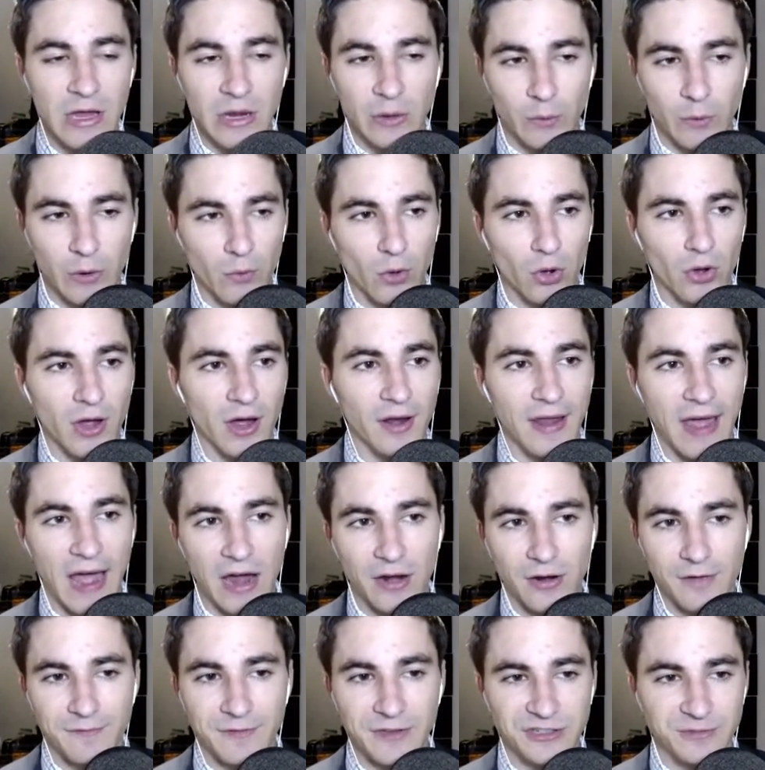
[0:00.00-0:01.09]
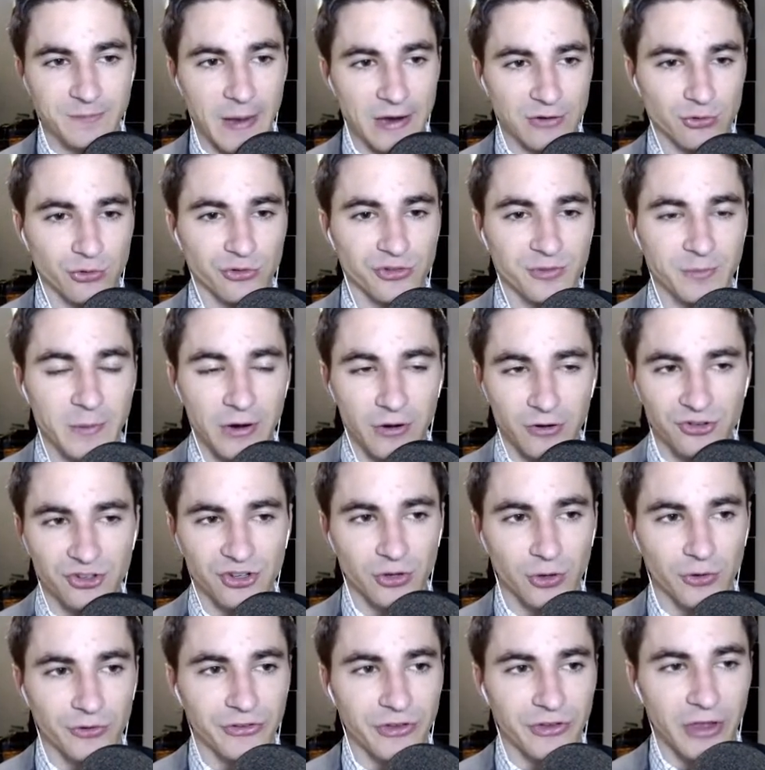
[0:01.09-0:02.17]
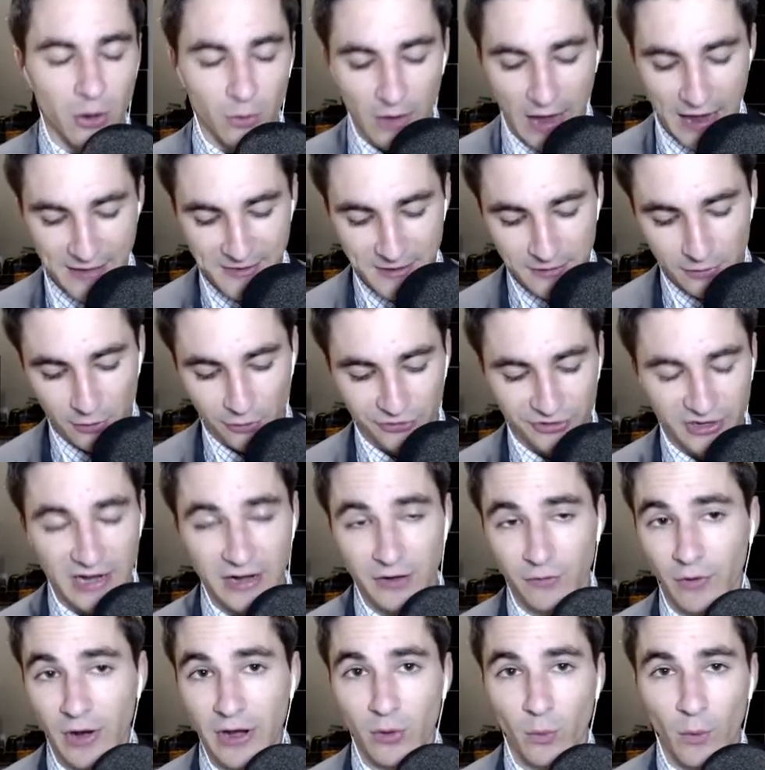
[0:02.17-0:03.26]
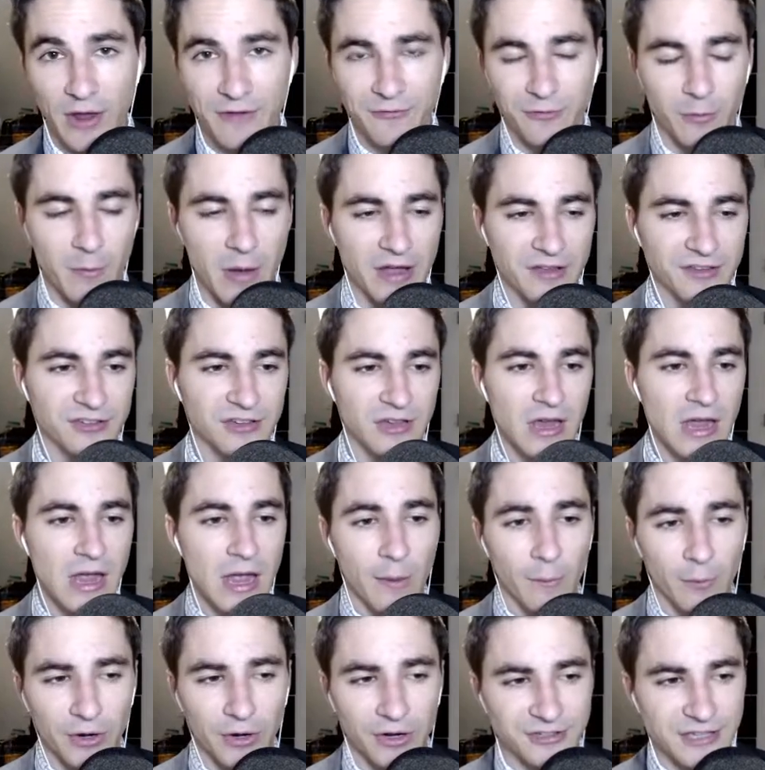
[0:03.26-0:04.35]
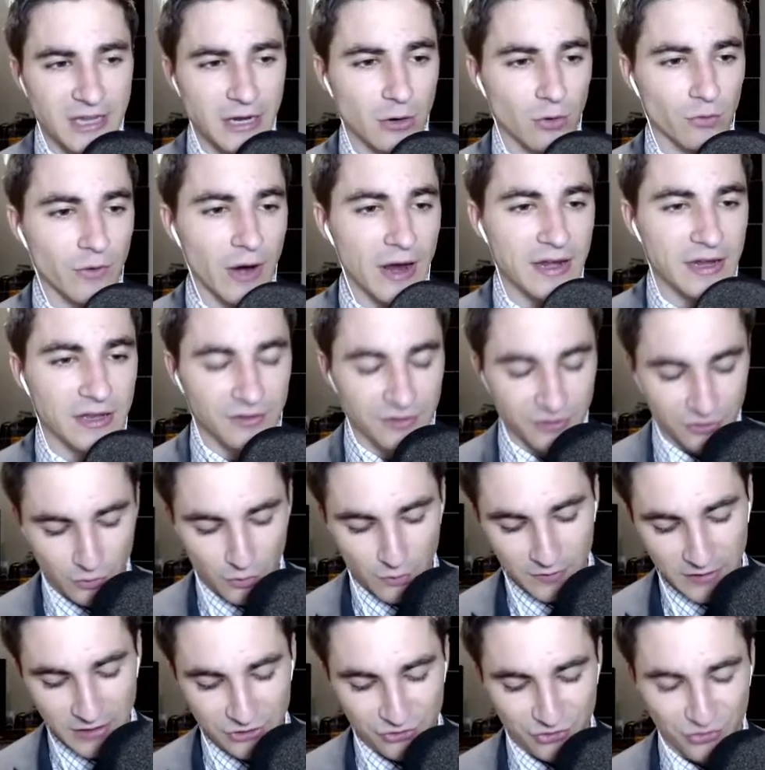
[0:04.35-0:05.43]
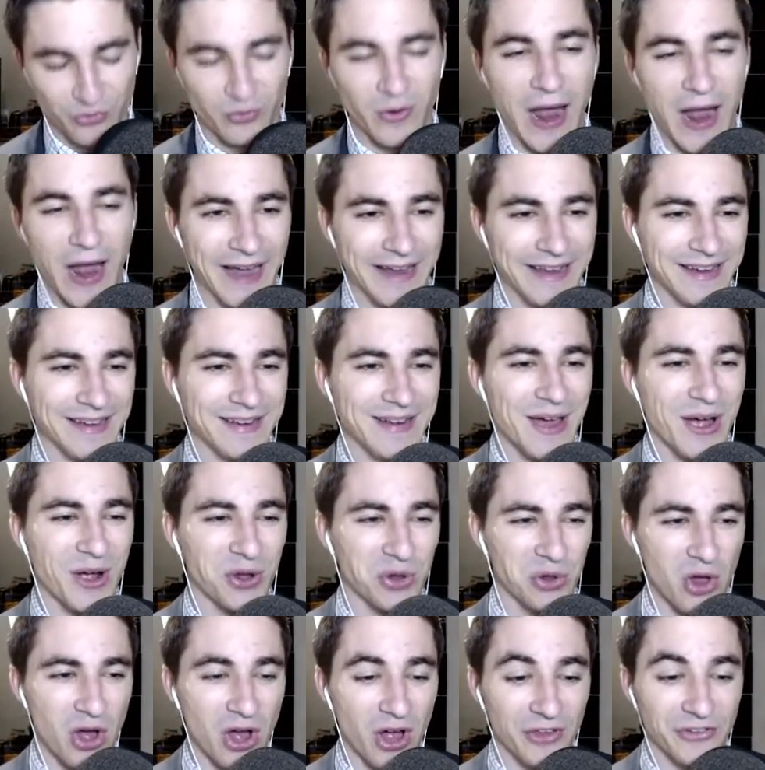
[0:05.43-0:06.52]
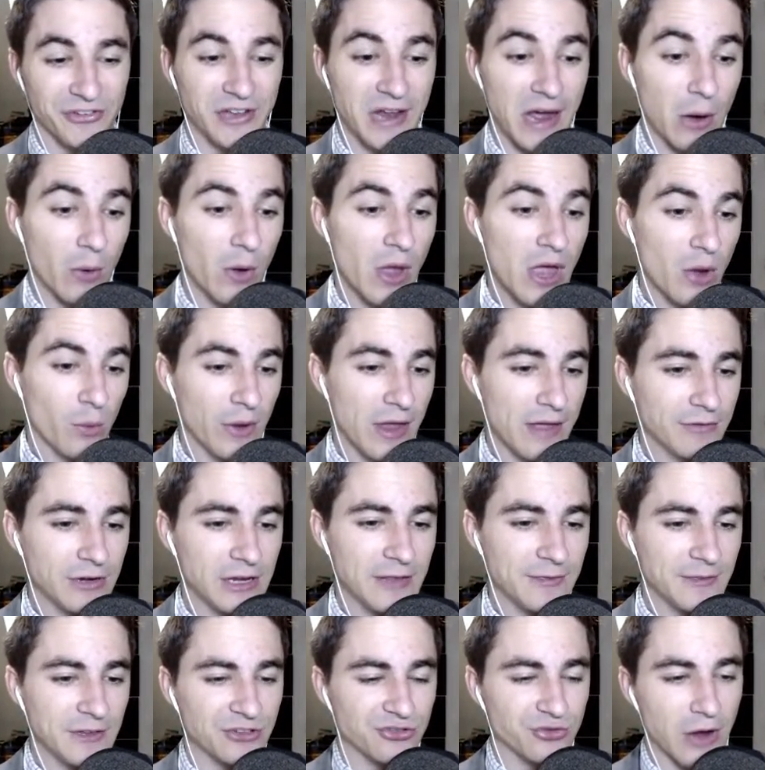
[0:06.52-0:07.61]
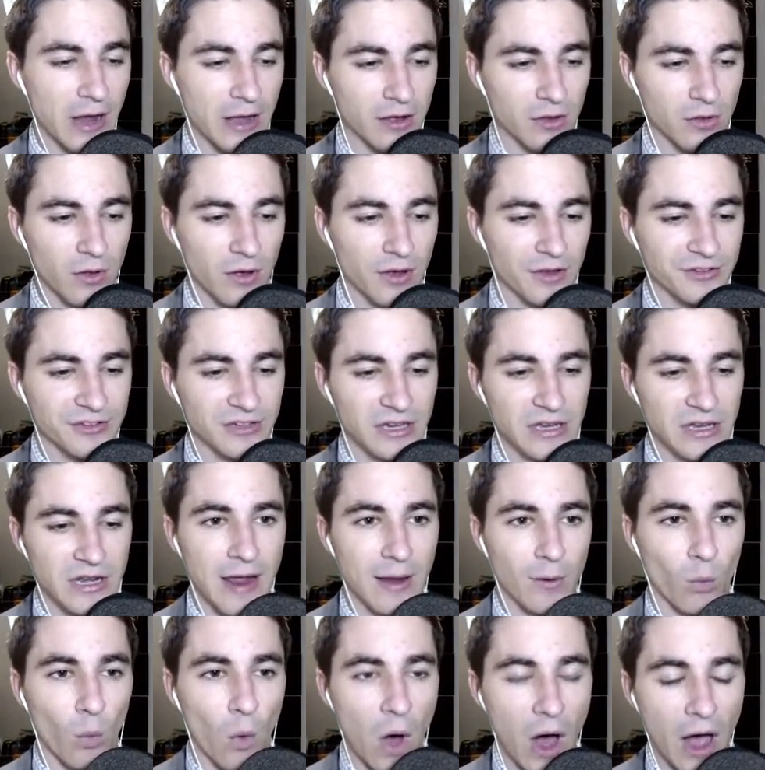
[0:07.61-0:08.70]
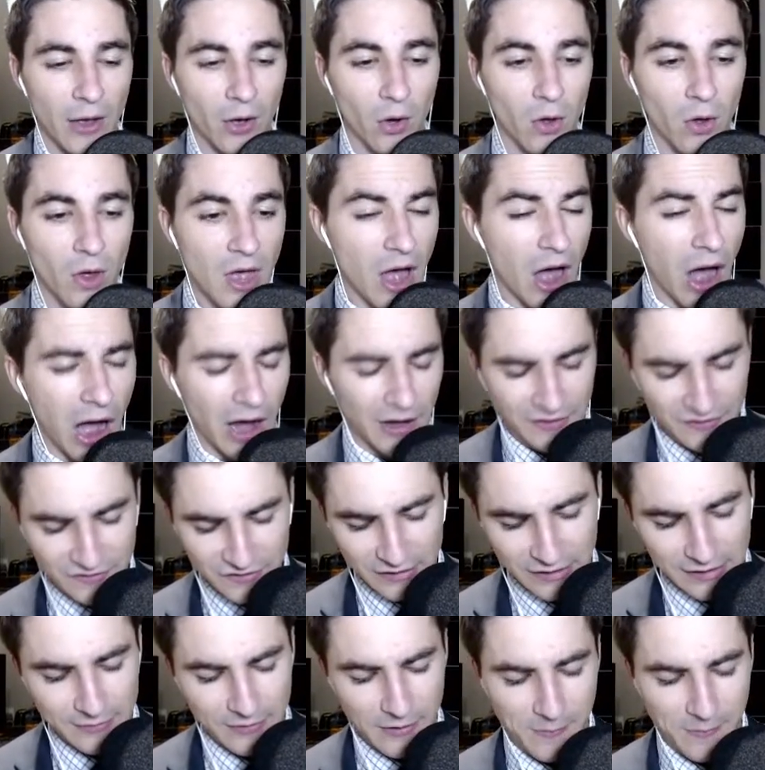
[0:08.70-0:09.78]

We will cut out of the Spectral Spirit Shields, though. I think those kind of ran away from us. We're going to cycle right into the Dragon Claws. Now, we haven't hit these Dragon Claws in a while. Honestly, the